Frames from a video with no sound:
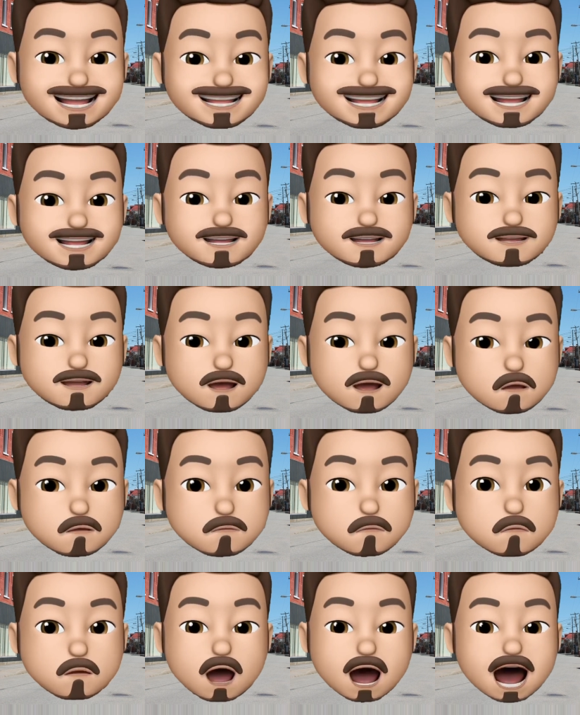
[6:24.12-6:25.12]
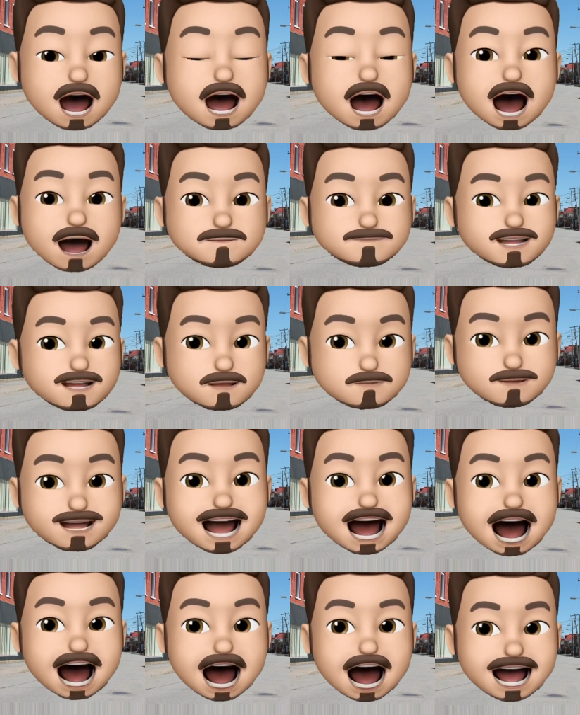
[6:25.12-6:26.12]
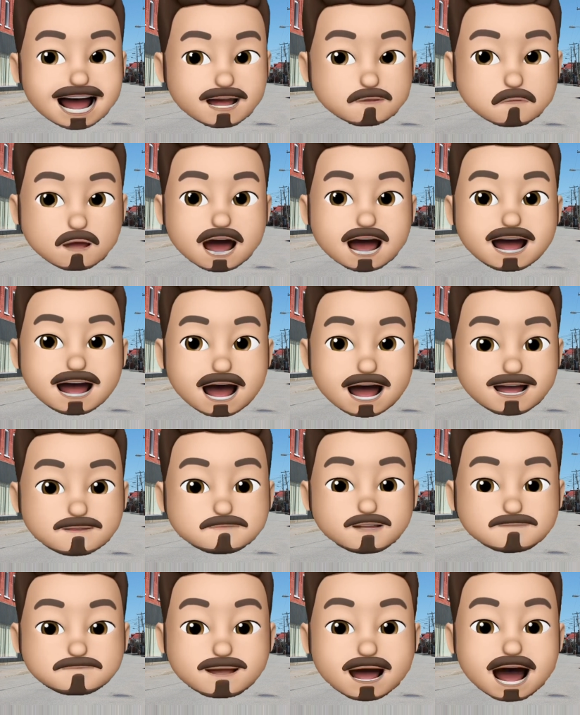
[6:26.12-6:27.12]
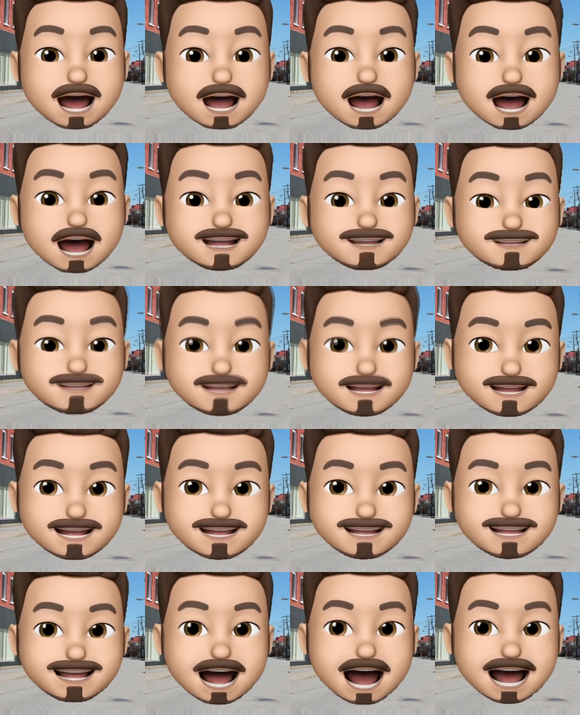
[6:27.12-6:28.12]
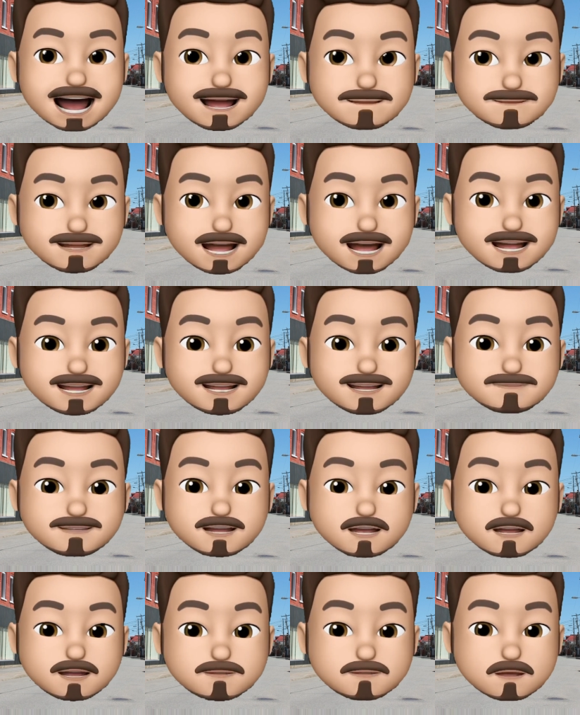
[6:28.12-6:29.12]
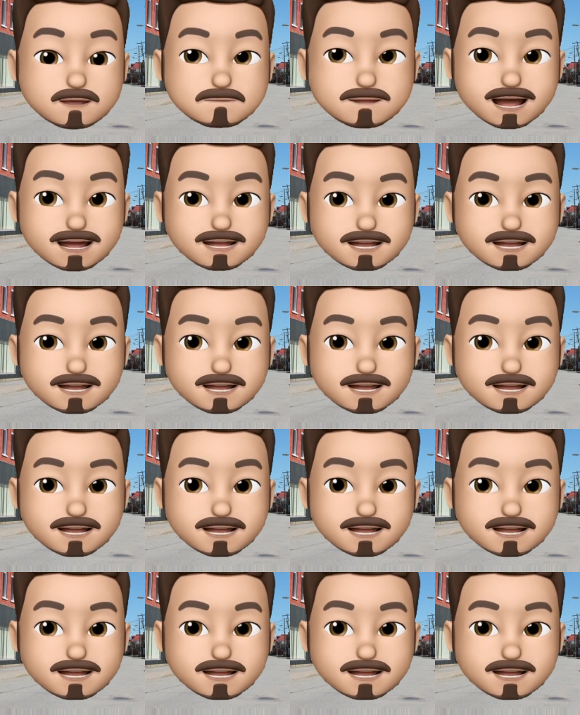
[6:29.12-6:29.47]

is in no way, absolutely anywhere near as badass. It's an adaptation of a short by